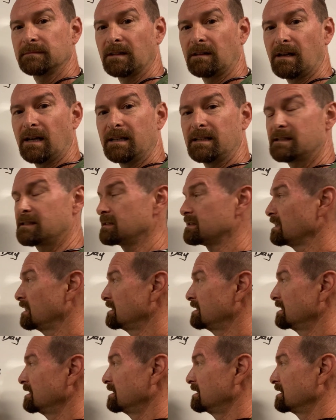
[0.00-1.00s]
All right, since I
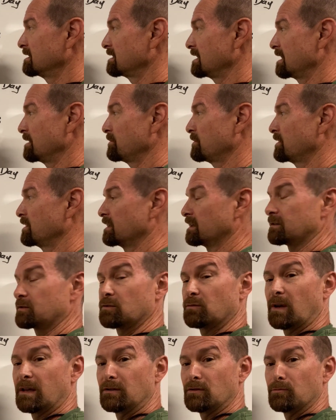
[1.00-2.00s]
did the same thing
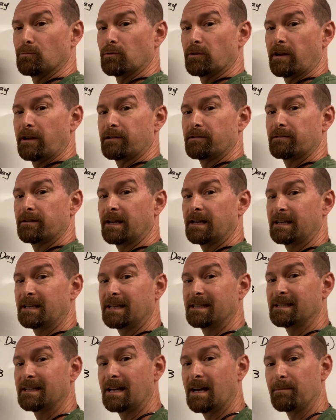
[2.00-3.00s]
to a numerator and a
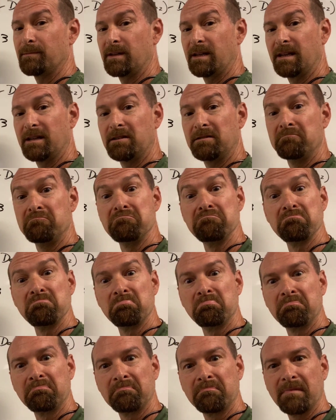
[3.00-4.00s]
denominator,
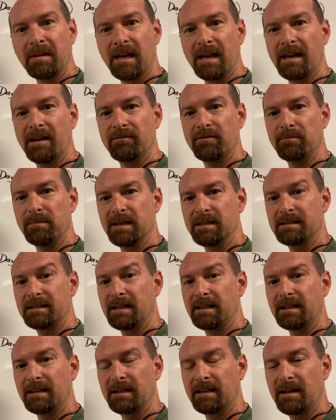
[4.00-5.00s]
I haven't messed
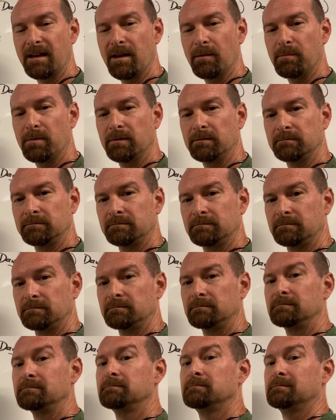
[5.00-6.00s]
anything up.
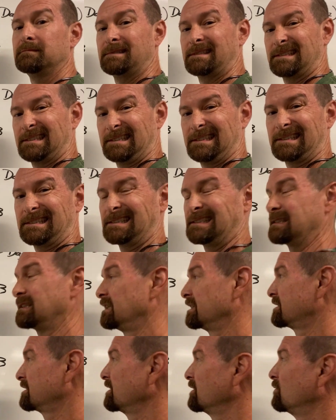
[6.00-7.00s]

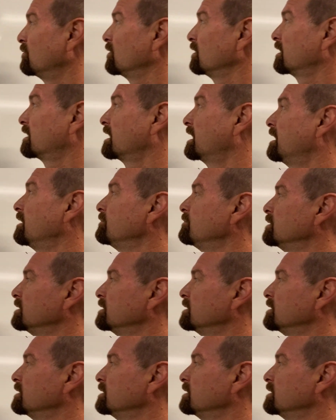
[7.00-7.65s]
It's going to work out,